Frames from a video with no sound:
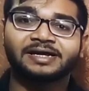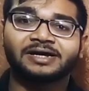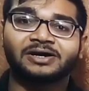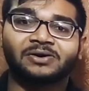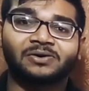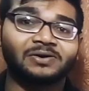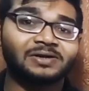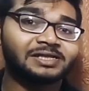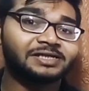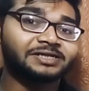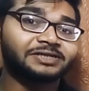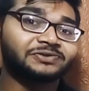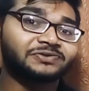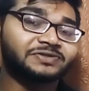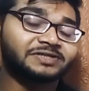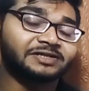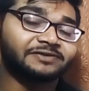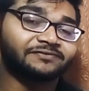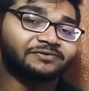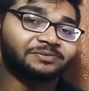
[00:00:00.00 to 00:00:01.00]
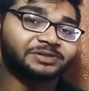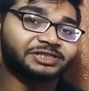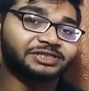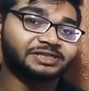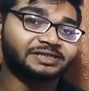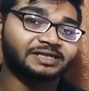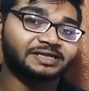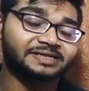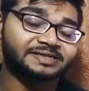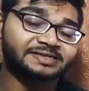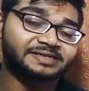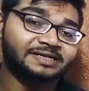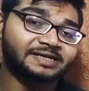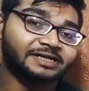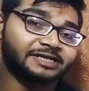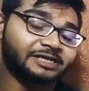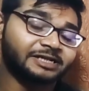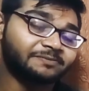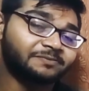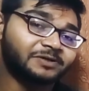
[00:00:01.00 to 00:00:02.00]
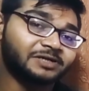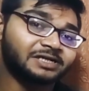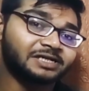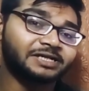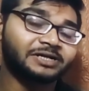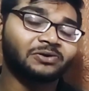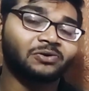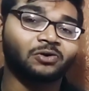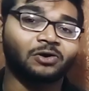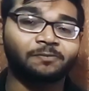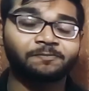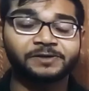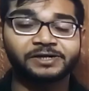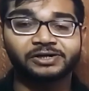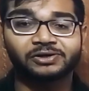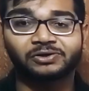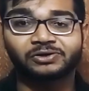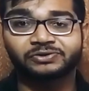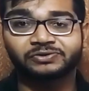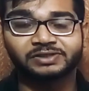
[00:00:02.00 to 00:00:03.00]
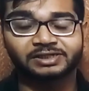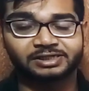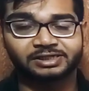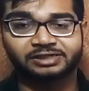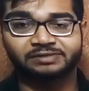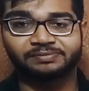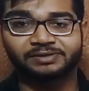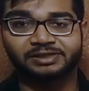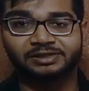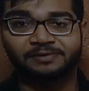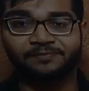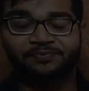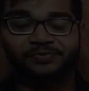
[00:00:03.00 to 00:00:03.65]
all the user information is temporarily copied onto the terminal.